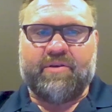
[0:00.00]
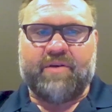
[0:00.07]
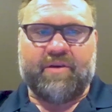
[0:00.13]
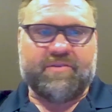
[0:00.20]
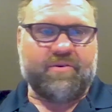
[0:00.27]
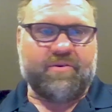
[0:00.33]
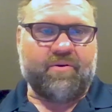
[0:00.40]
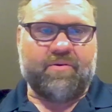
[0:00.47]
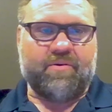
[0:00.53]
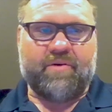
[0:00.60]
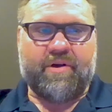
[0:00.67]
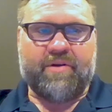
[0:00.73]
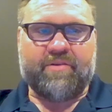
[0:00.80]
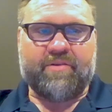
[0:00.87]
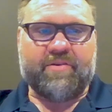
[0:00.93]
So
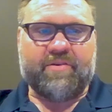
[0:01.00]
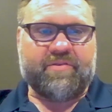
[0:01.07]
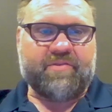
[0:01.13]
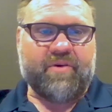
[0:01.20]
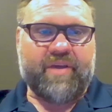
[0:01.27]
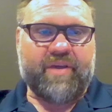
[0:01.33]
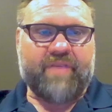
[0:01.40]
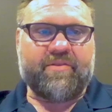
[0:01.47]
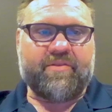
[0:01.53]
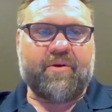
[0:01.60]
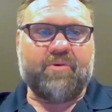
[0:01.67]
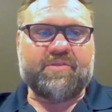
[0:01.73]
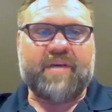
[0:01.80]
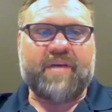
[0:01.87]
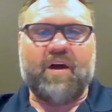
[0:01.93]
again,
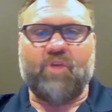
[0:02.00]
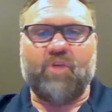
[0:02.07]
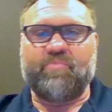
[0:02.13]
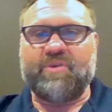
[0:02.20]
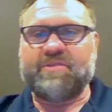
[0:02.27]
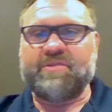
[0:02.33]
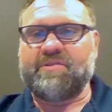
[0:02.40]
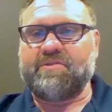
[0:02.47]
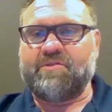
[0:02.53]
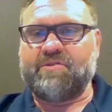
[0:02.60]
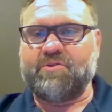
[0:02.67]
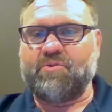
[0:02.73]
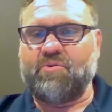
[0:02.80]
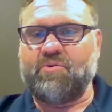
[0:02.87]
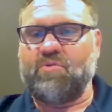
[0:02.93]
those help us
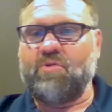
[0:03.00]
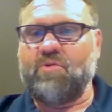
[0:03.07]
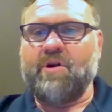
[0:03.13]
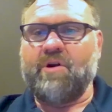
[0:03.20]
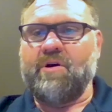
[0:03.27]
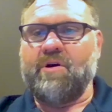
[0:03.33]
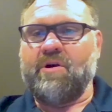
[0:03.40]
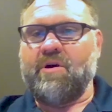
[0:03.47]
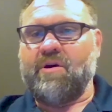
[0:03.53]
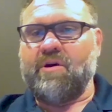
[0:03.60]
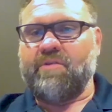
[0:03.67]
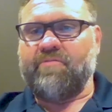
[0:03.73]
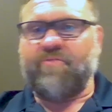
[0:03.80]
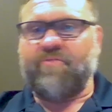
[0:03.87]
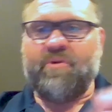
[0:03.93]
to
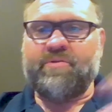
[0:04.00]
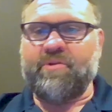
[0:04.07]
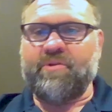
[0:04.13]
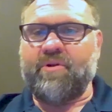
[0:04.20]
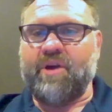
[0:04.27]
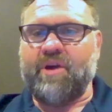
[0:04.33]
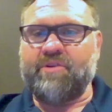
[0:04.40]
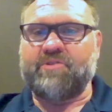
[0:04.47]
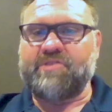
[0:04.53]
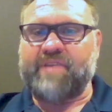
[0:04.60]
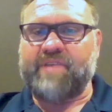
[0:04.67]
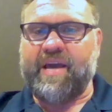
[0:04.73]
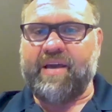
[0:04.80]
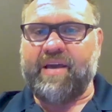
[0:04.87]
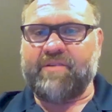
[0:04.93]
further
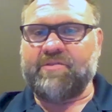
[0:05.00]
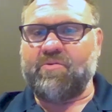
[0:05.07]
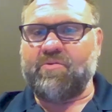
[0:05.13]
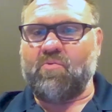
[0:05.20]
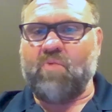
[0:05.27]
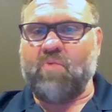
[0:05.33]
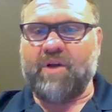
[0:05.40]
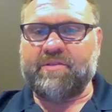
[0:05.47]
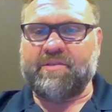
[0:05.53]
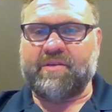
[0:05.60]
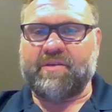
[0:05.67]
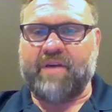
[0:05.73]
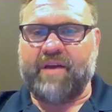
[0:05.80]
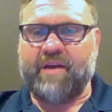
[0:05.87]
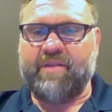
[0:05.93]
understand what
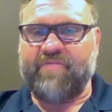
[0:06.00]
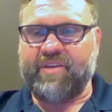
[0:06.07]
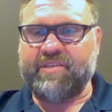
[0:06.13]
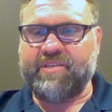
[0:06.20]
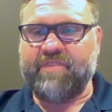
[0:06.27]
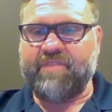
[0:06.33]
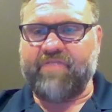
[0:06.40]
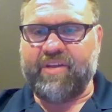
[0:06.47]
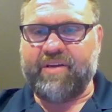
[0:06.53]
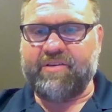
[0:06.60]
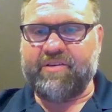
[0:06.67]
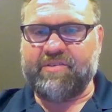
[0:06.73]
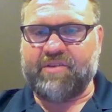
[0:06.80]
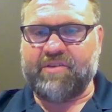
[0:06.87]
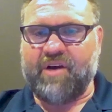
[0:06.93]
kind of activity
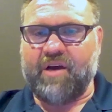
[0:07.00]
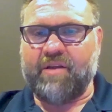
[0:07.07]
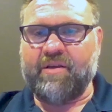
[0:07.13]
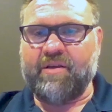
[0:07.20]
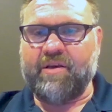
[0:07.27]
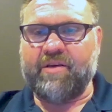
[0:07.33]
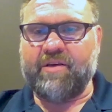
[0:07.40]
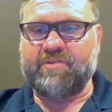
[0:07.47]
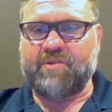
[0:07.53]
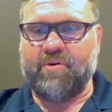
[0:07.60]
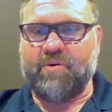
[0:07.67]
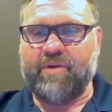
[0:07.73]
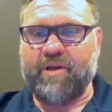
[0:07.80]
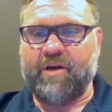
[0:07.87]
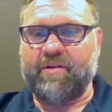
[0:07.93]
is
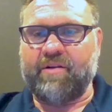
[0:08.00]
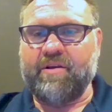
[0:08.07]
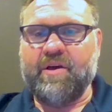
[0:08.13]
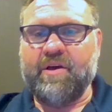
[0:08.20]
going on.